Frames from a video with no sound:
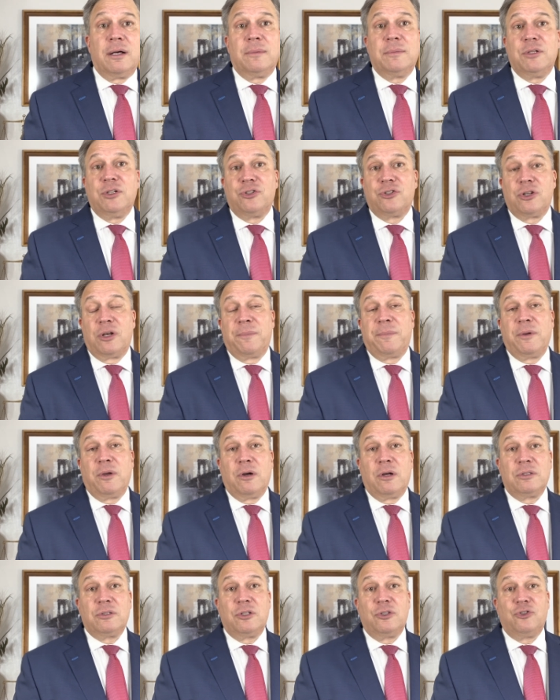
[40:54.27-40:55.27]
He shouldn't be
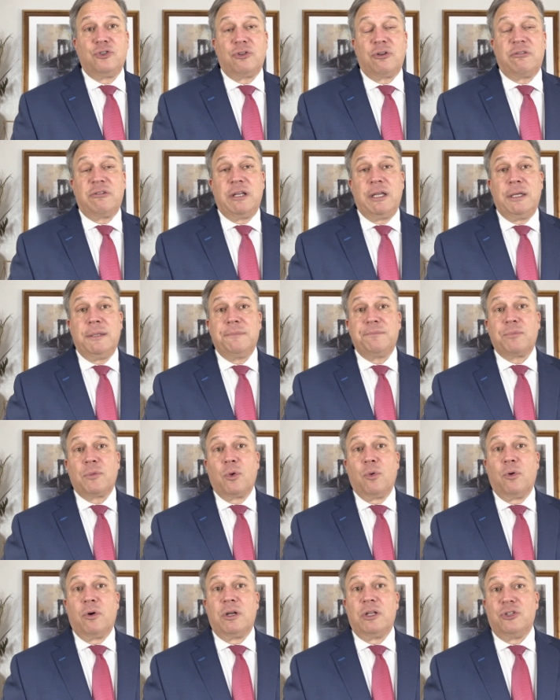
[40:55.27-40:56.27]
on the jury,
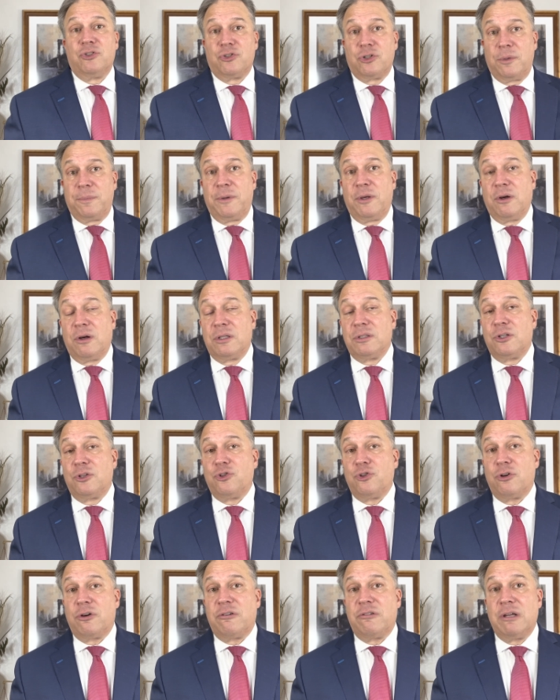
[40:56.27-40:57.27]
or he should be on the
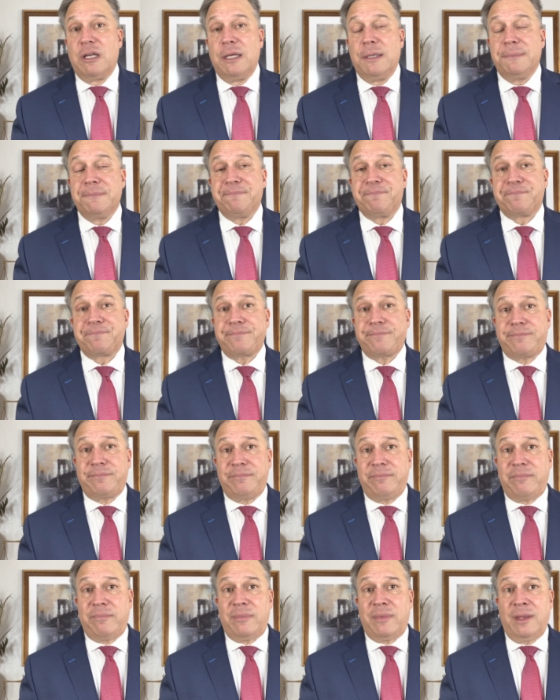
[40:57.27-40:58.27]
jury.
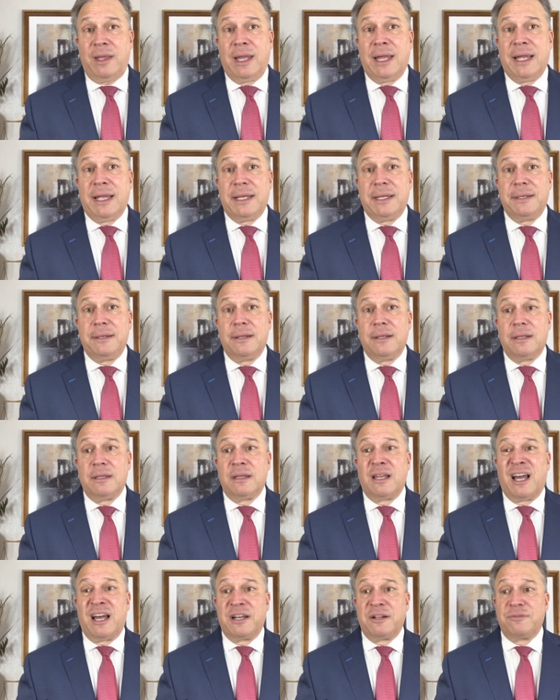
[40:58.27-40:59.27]
And a
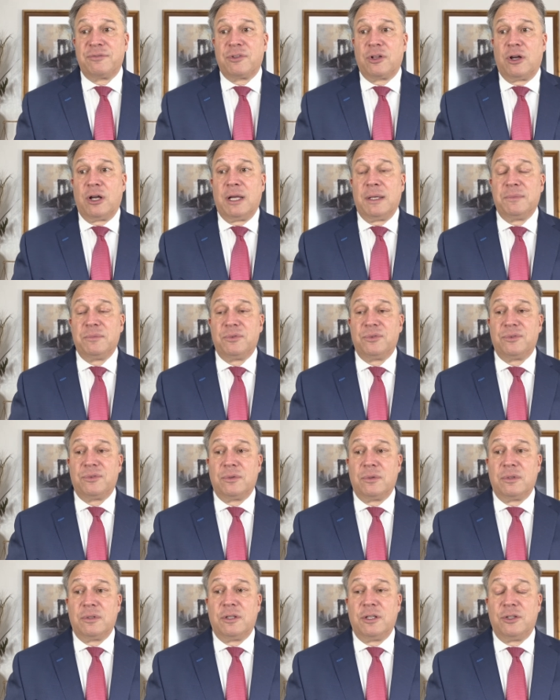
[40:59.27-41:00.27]
lot of times
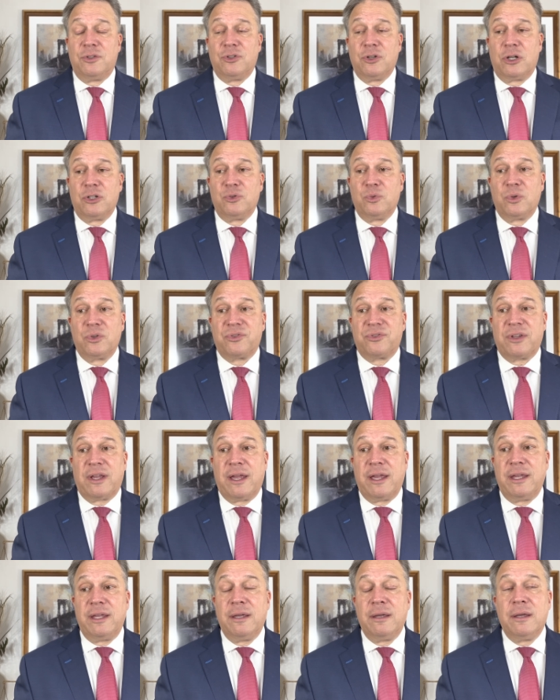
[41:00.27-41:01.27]
the judge will
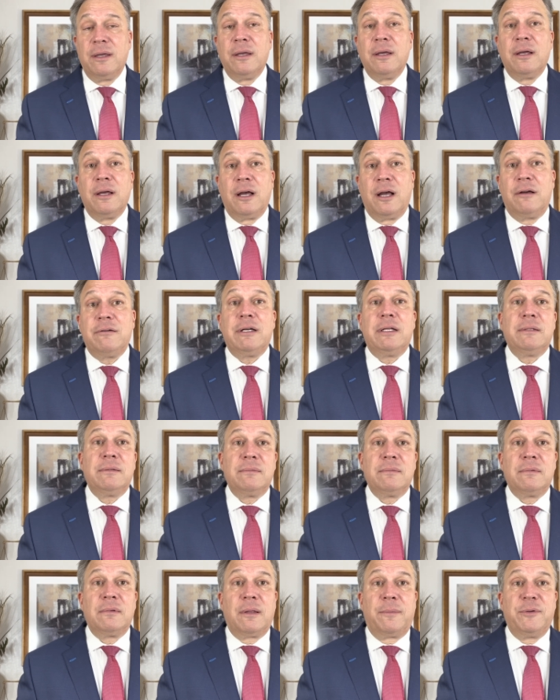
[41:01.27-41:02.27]
say, all right,
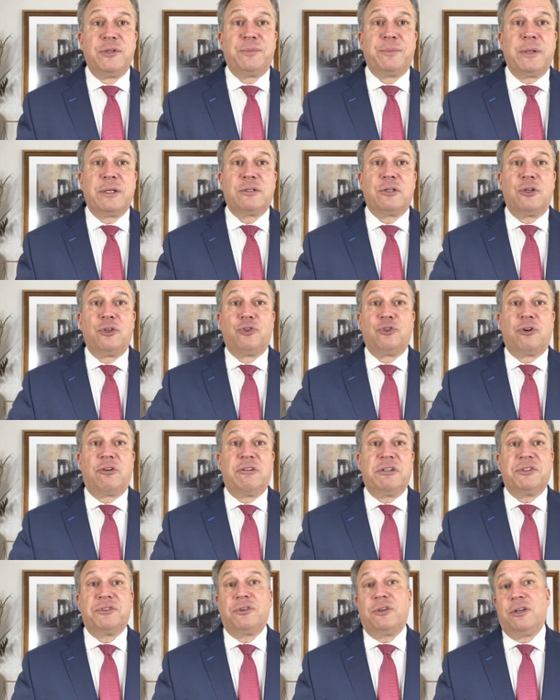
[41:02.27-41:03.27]
let me speak to the jury.
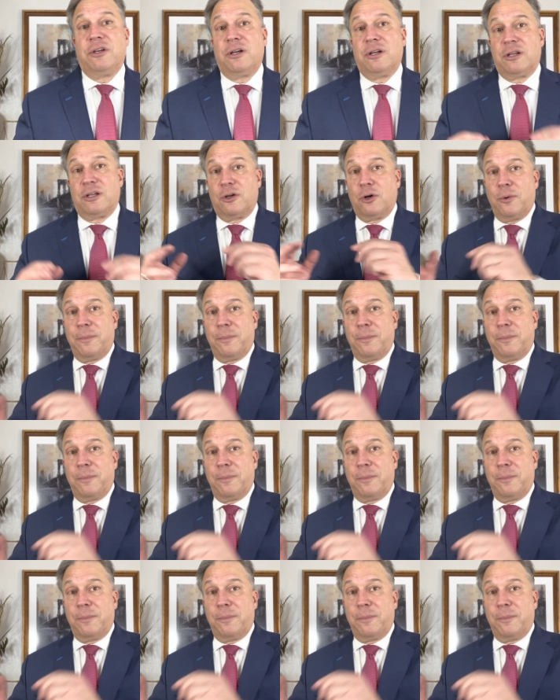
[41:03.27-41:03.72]
So you got to go